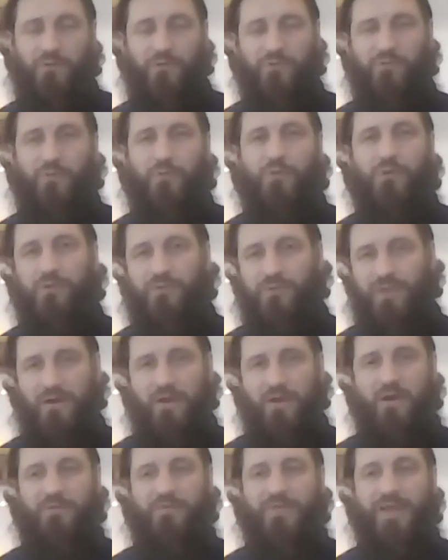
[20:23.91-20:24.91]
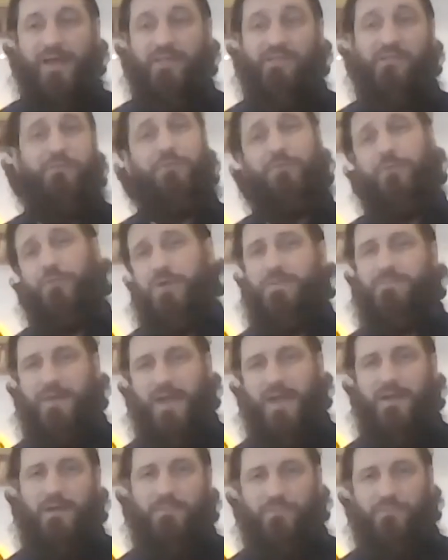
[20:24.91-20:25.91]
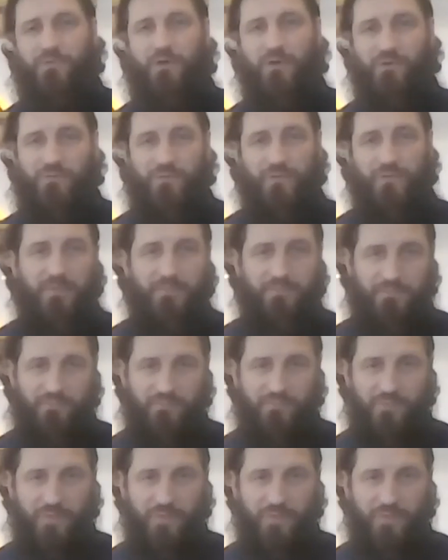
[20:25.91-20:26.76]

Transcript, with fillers: brochures and offer that as a free paint up charge for the